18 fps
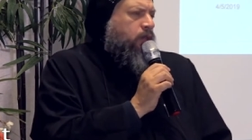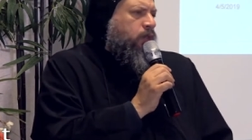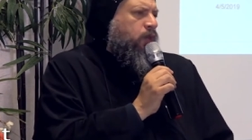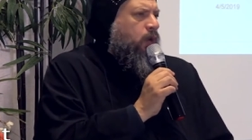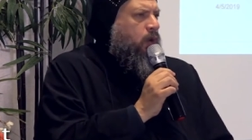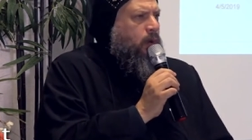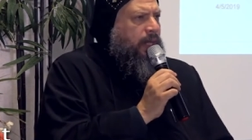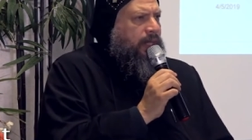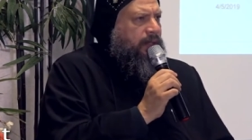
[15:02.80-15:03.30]

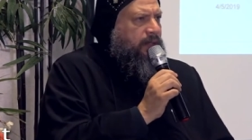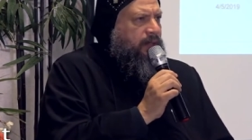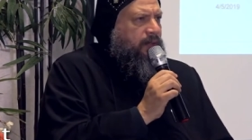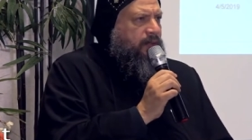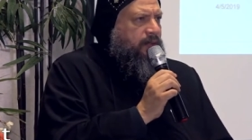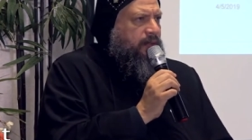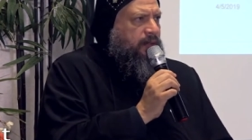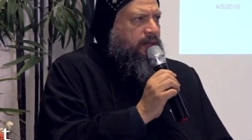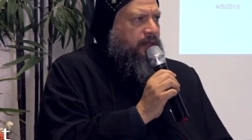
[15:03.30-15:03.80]
No one
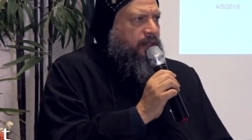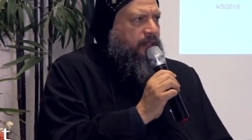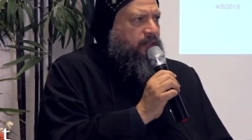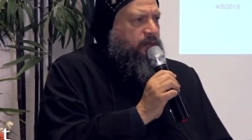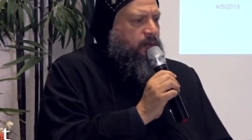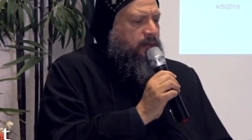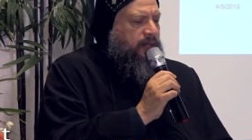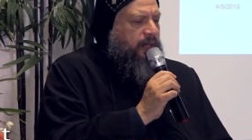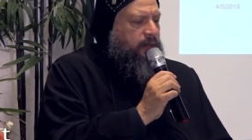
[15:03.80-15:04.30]
is,
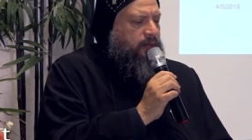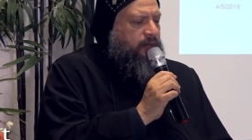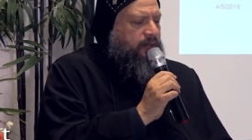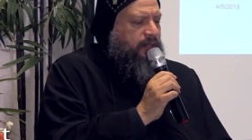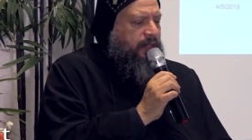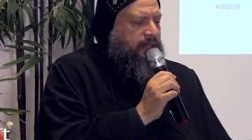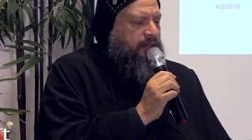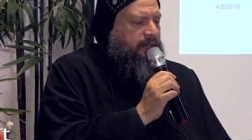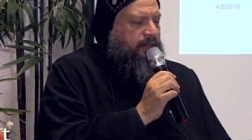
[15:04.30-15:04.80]
is without
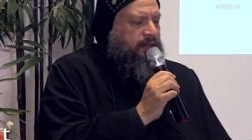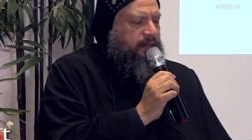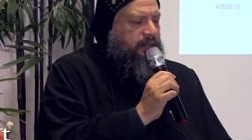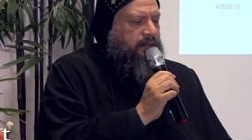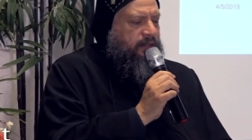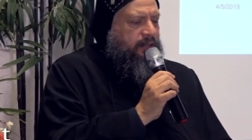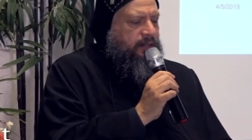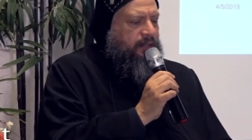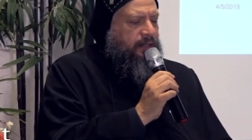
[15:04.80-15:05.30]
sin.
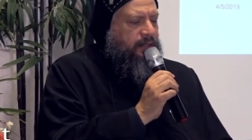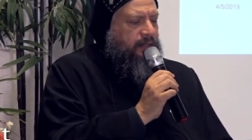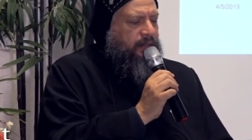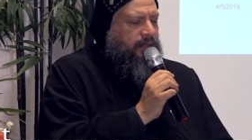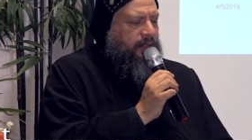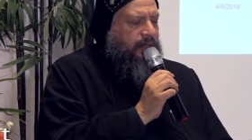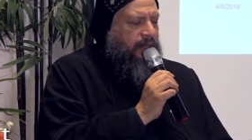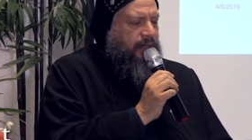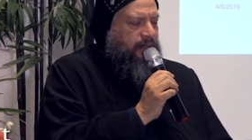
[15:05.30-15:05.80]

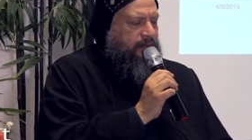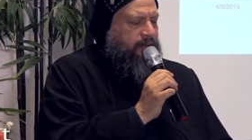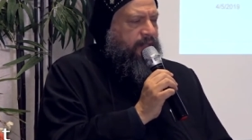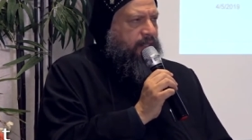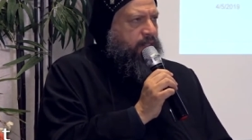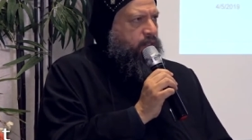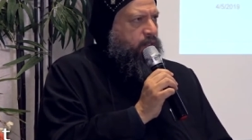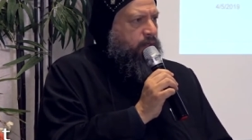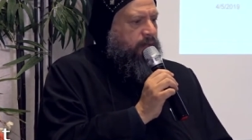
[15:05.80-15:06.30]
As
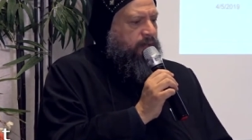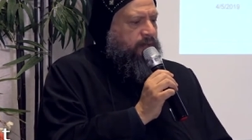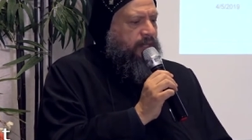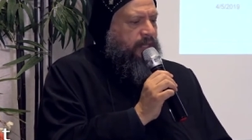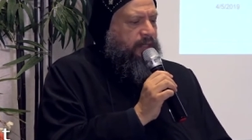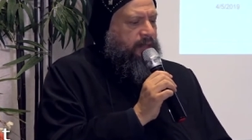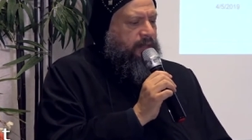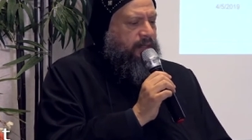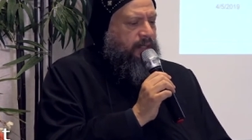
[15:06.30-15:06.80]
Saint John
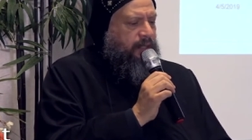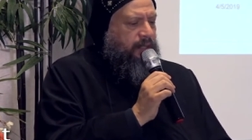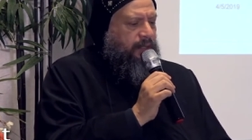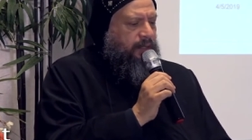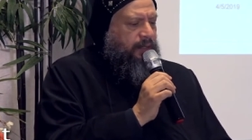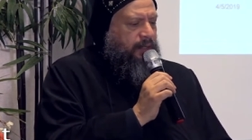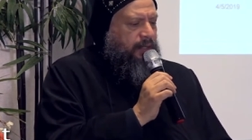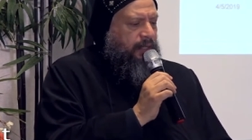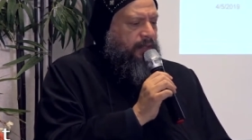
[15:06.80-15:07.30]
said,
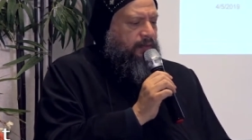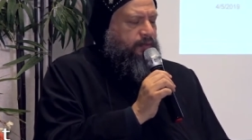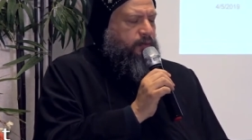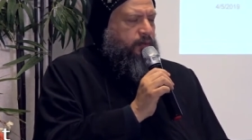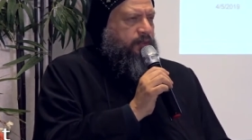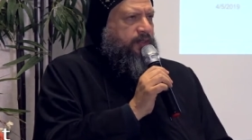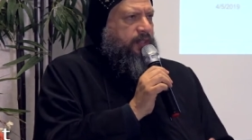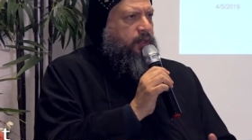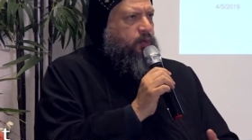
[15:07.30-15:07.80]

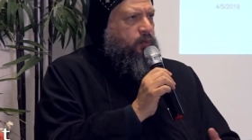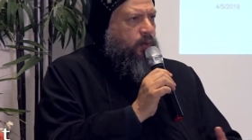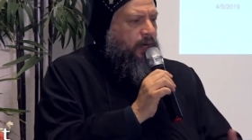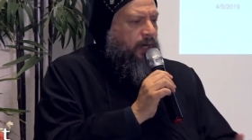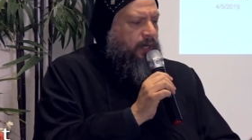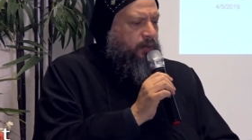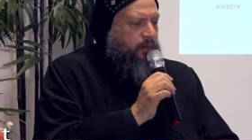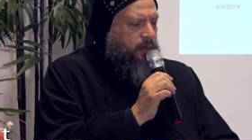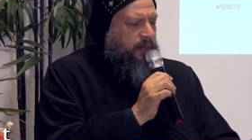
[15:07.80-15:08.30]
if we said we
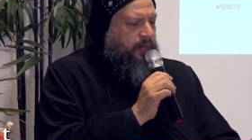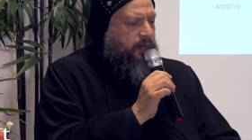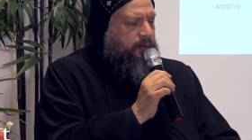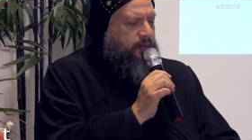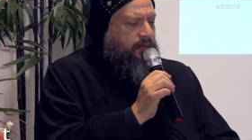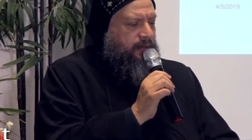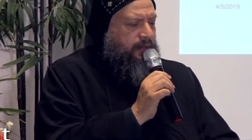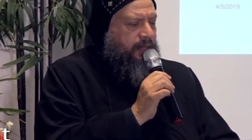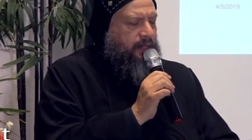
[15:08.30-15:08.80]
are
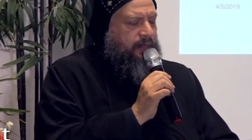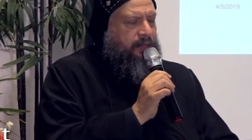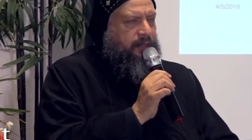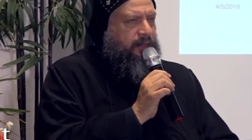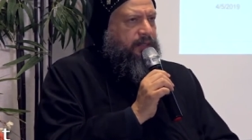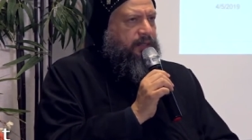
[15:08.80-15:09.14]
without sin,